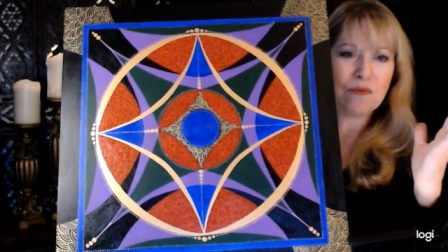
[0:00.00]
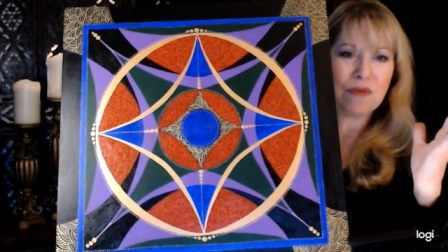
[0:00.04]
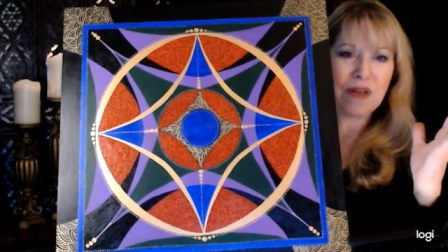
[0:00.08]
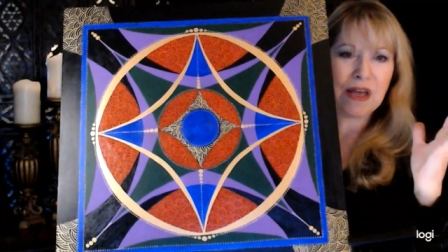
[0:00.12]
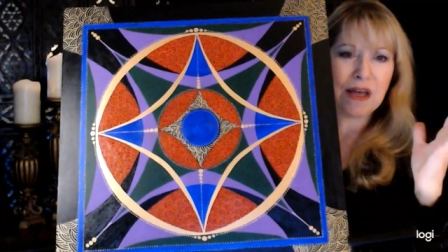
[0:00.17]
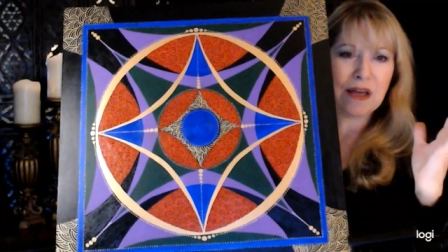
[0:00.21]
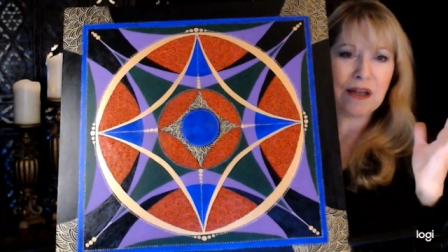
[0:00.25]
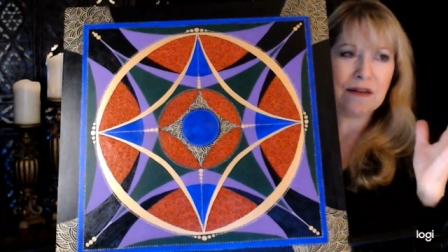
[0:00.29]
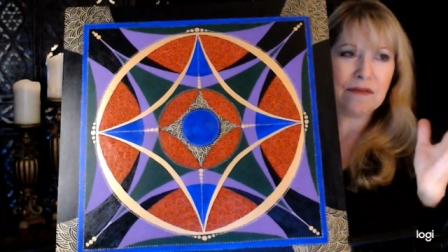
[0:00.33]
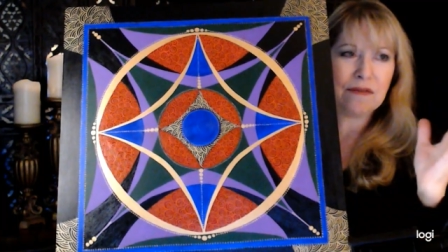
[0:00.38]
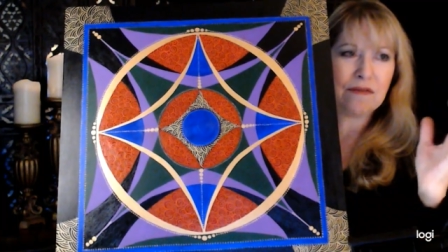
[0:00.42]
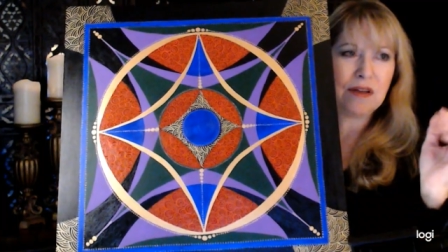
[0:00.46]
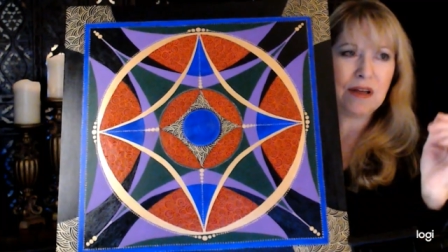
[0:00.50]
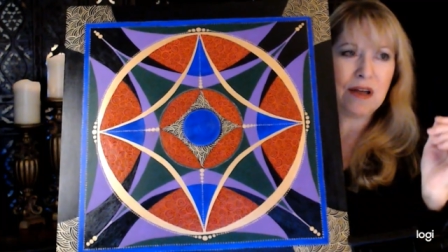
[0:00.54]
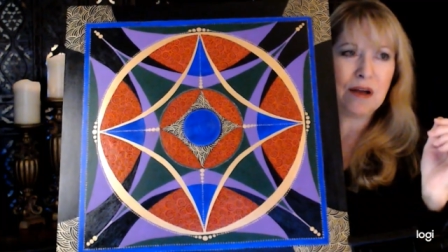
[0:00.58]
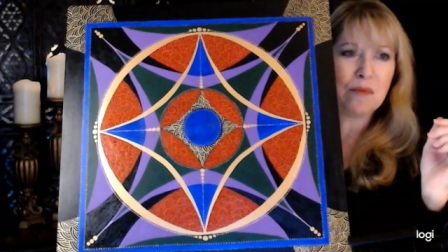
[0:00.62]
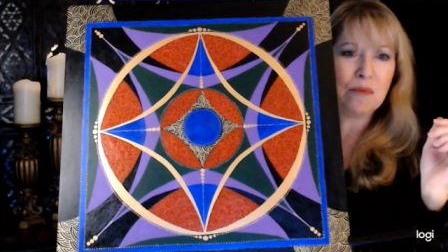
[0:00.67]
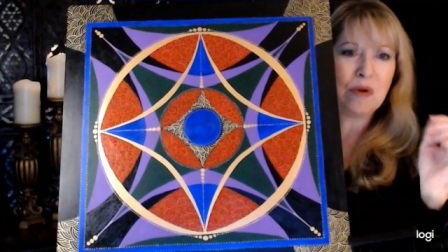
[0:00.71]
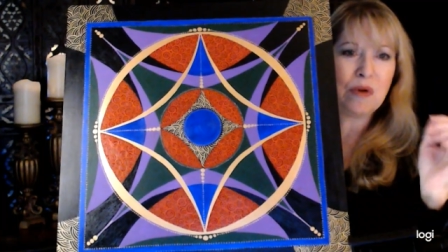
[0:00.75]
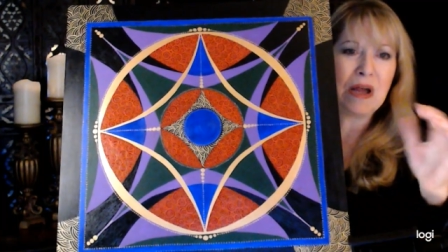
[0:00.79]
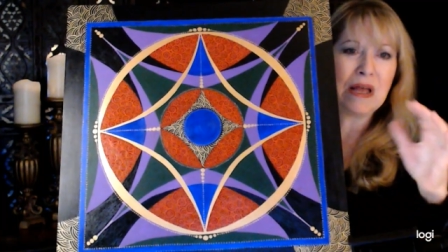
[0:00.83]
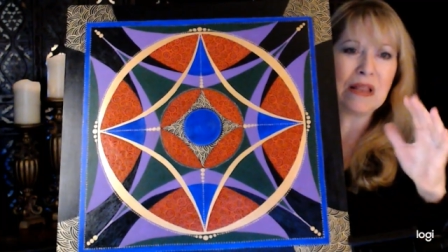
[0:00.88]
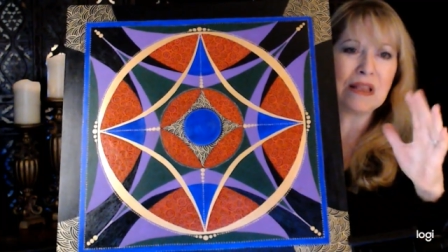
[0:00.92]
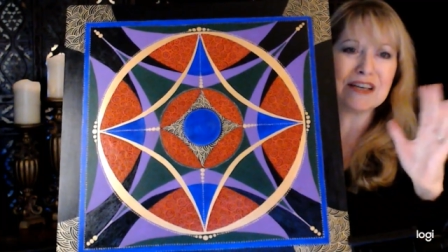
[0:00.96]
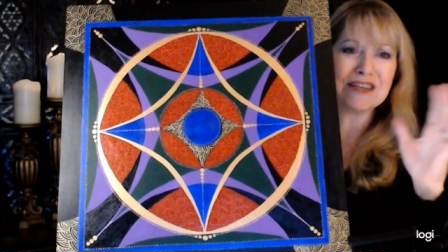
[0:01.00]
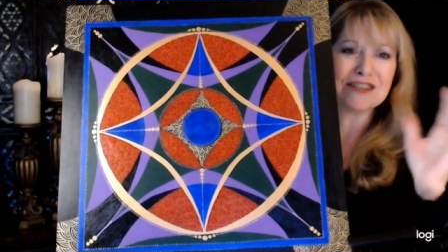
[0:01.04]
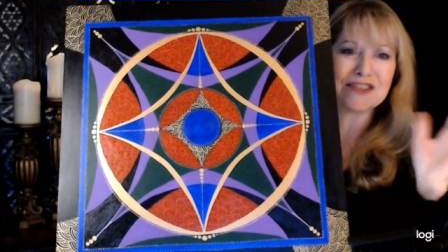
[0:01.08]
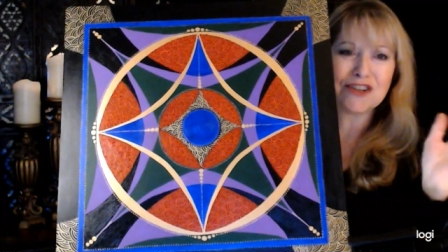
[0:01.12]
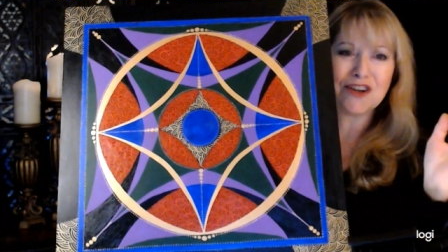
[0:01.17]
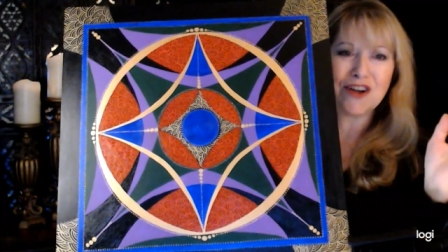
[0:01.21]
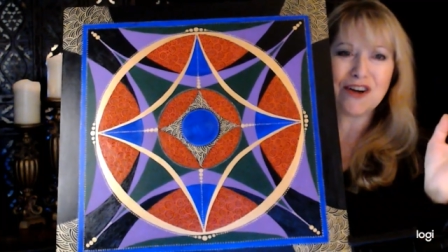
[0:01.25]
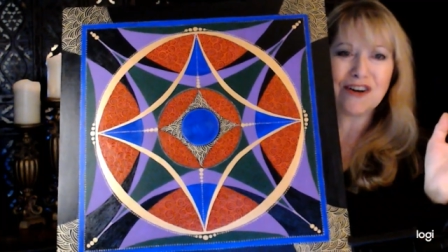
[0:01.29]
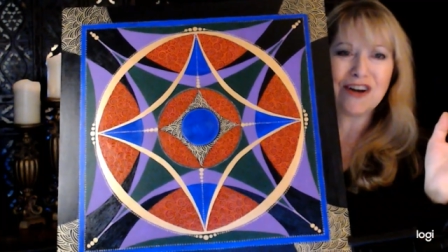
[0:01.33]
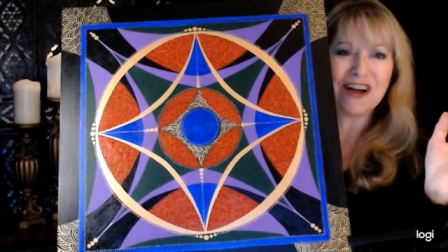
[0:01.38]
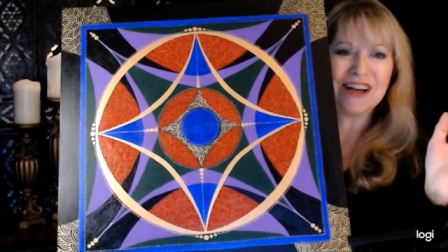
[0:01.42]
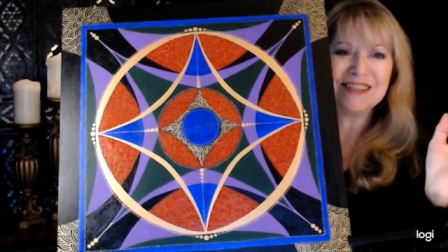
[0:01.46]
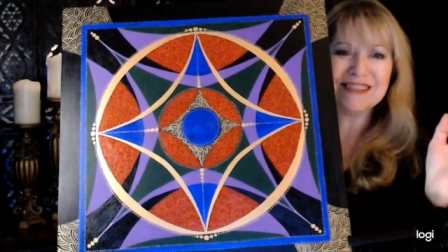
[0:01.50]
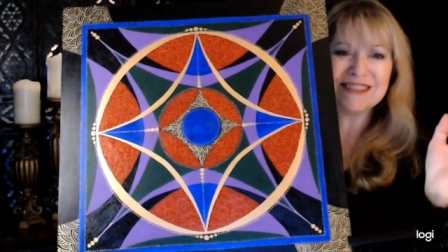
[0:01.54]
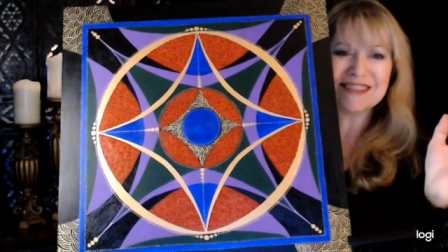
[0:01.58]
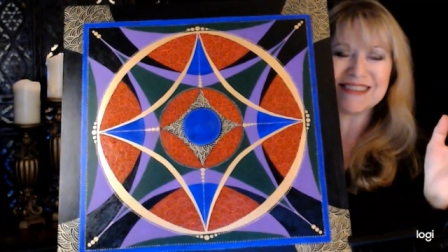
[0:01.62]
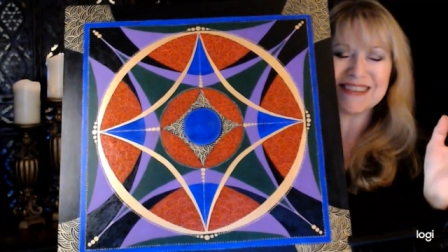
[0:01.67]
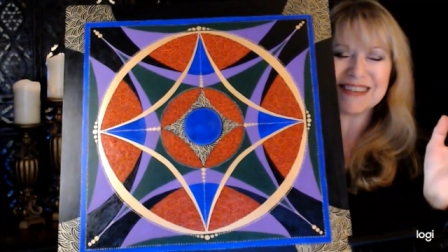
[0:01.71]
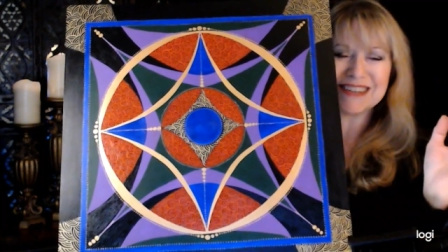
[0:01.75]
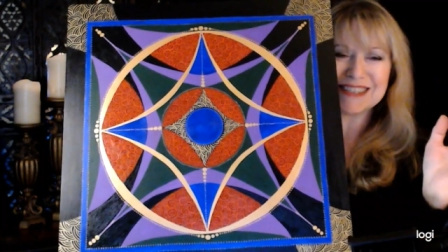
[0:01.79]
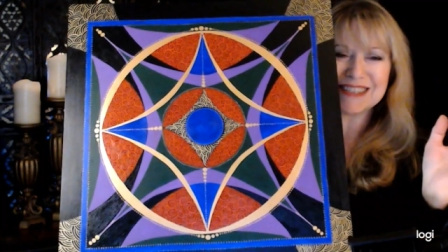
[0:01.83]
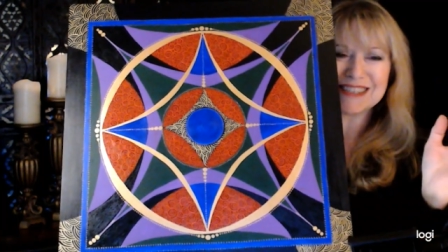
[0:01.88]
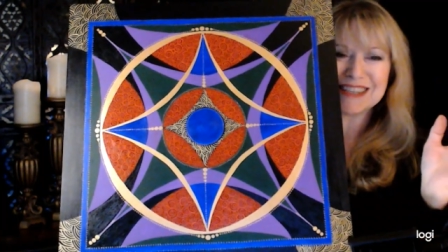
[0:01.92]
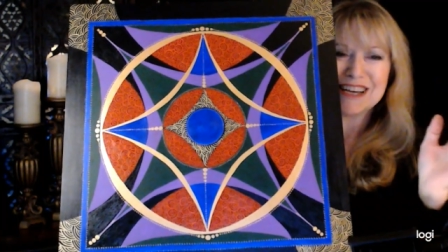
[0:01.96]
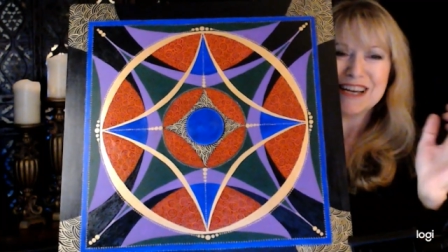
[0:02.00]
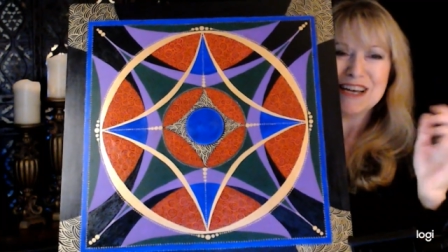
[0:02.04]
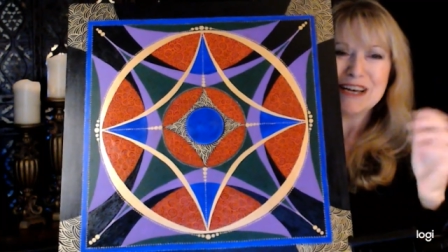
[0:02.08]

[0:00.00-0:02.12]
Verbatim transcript: and umbrellas and all kinds of things.